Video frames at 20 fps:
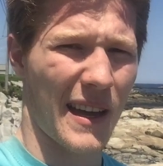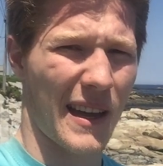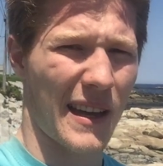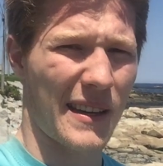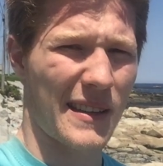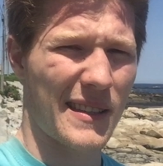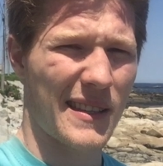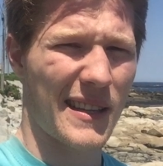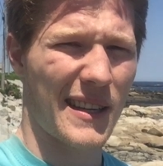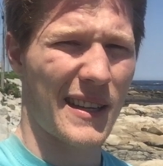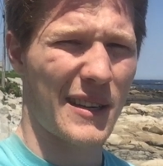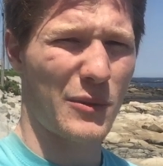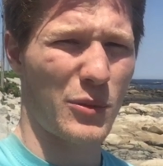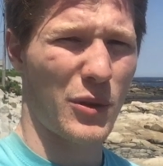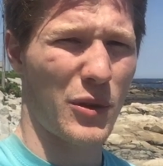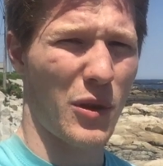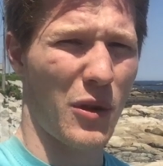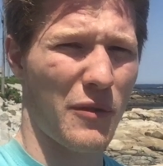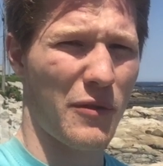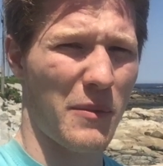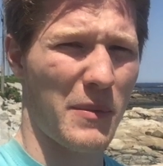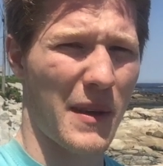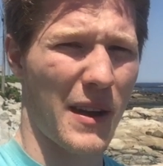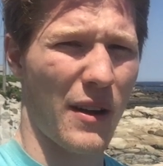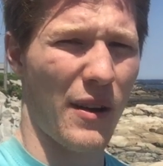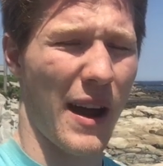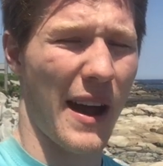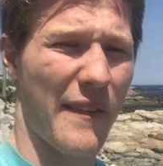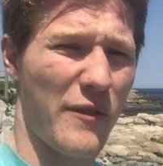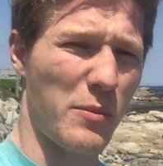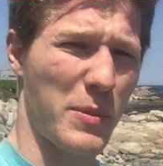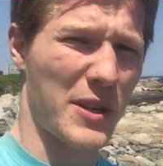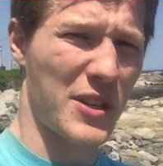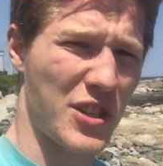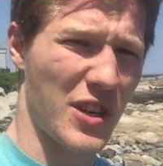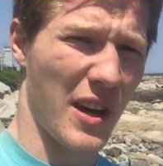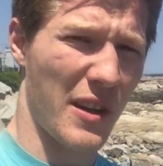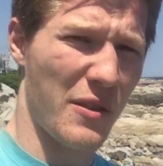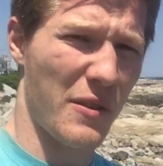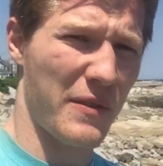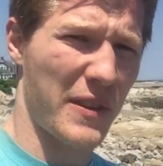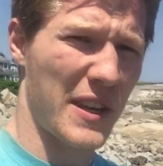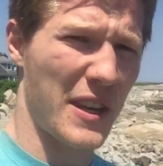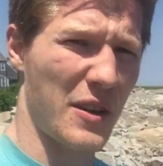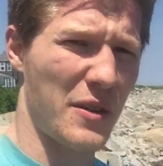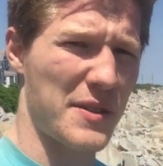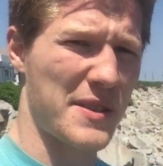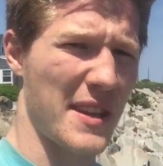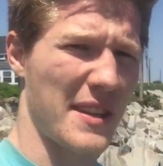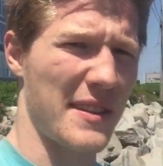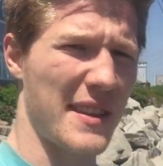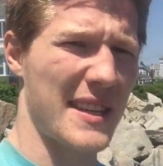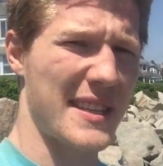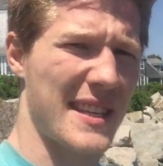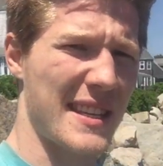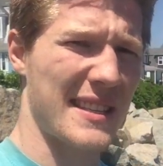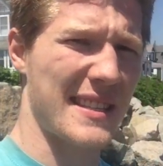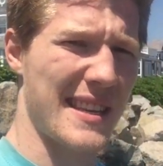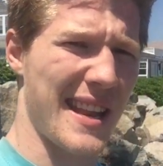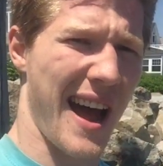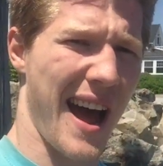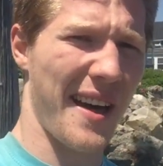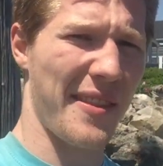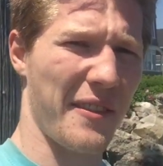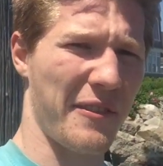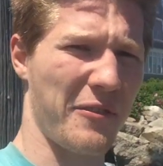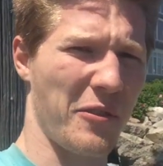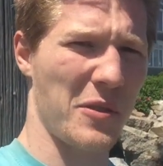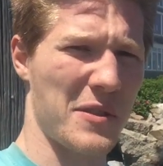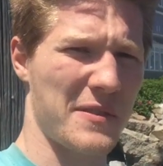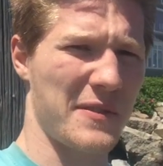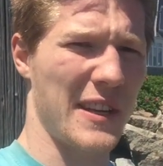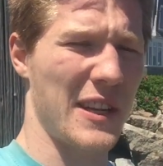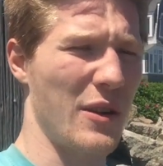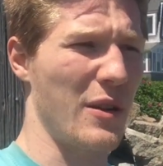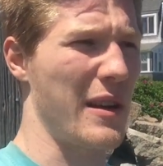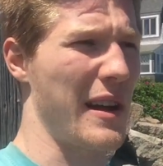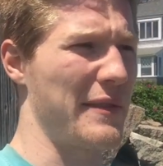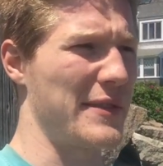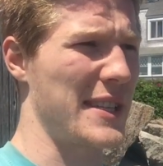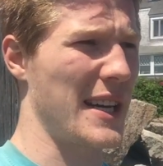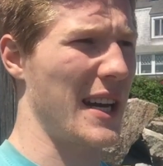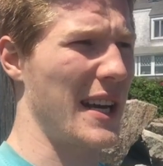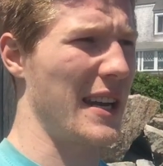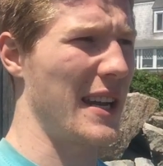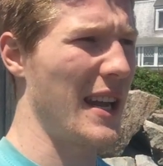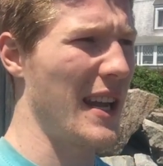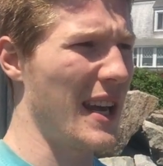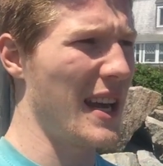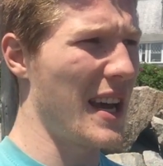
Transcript: and we'll go from there. I have a bunch of other videos. This is not the first video I've done.